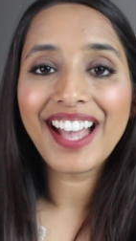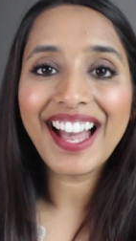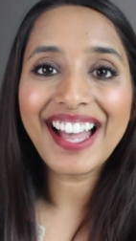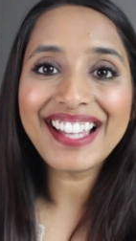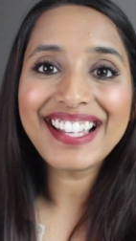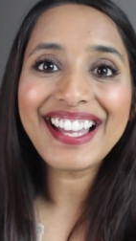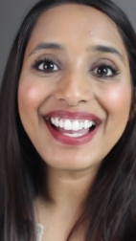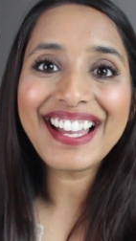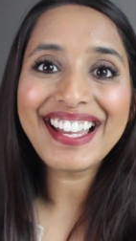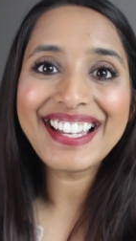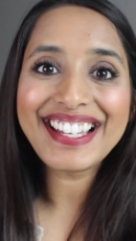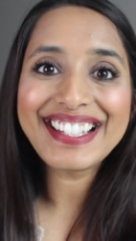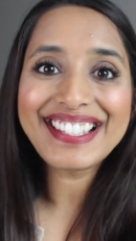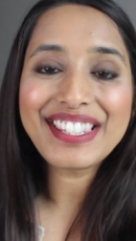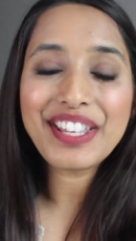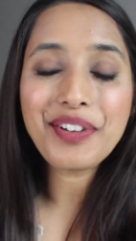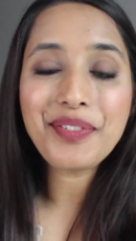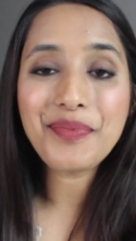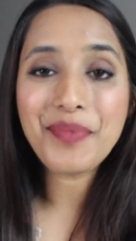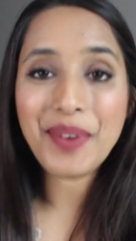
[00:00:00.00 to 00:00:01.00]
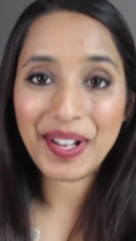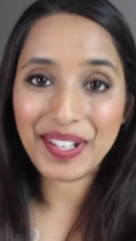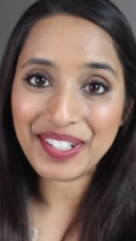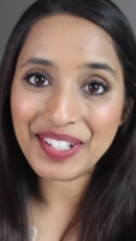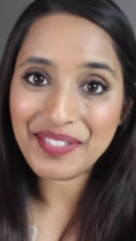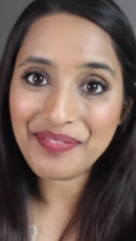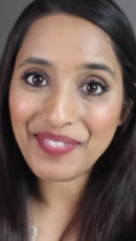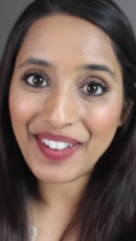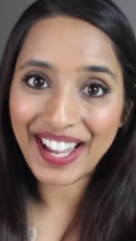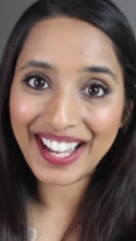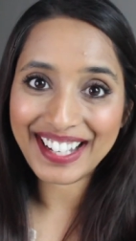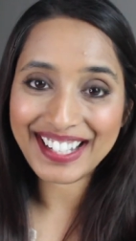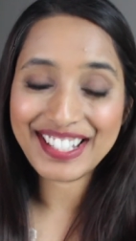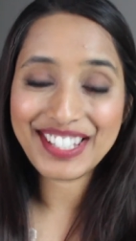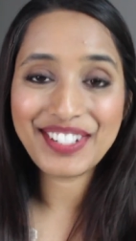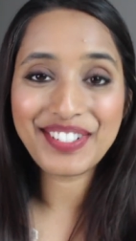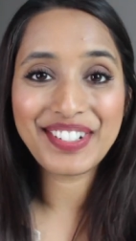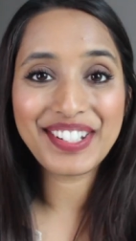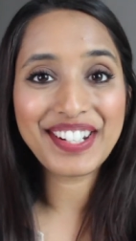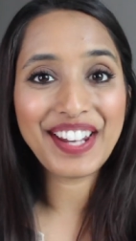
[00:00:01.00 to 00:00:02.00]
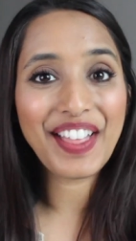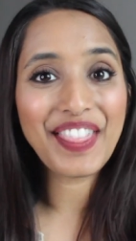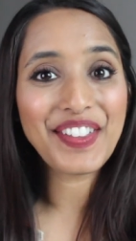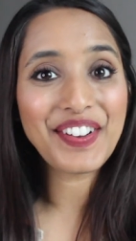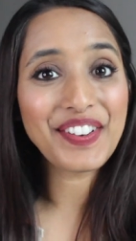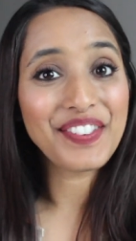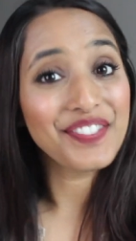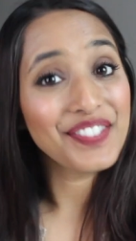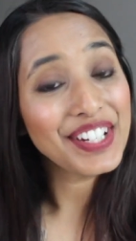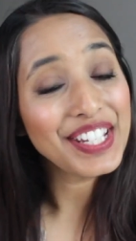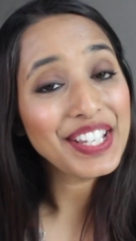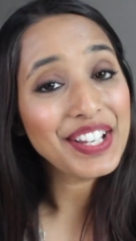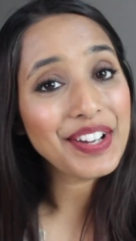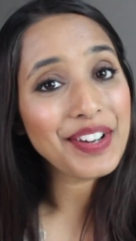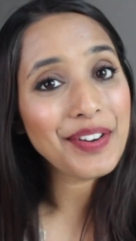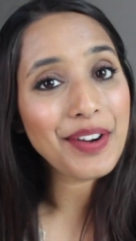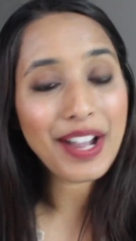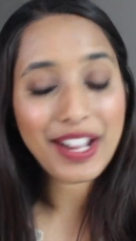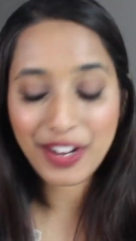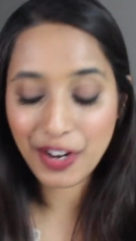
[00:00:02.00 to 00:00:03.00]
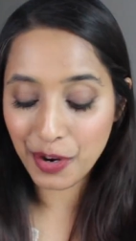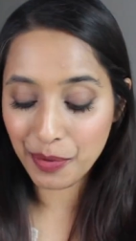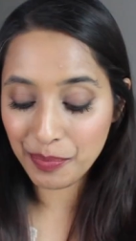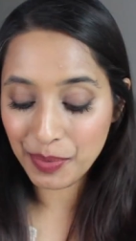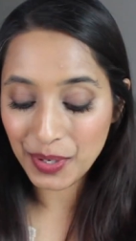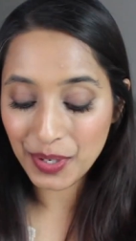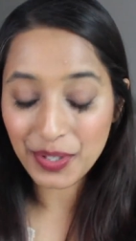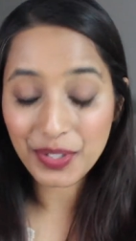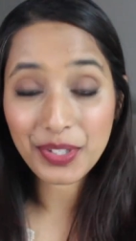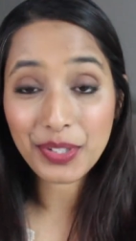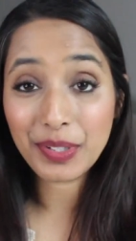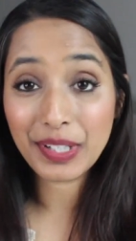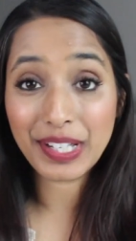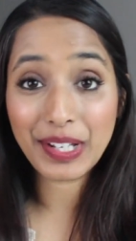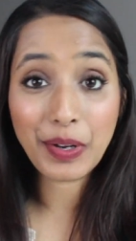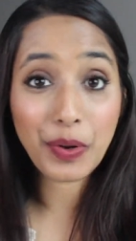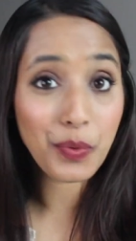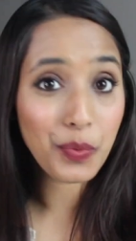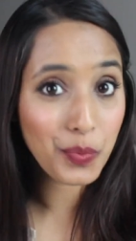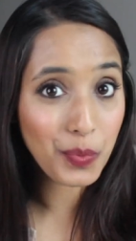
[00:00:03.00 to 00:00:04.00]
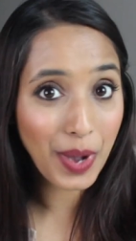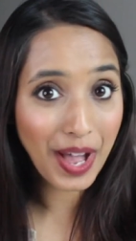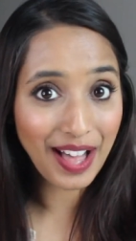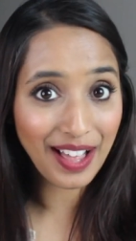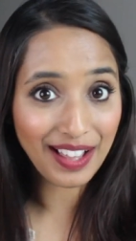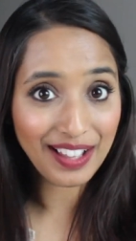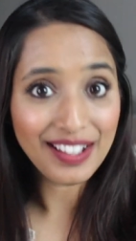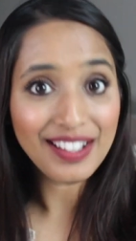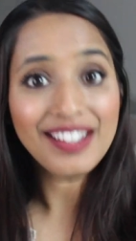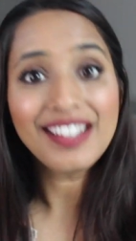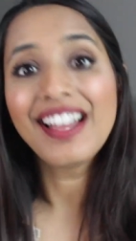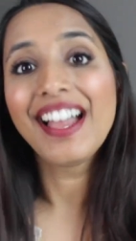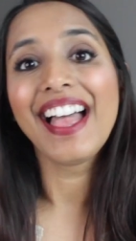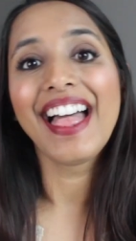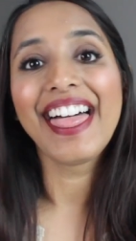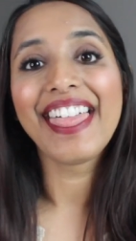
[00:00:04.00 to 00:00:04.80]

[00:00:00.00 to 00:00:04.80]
Hi guys, welcome back to another video. I hope you're doing well.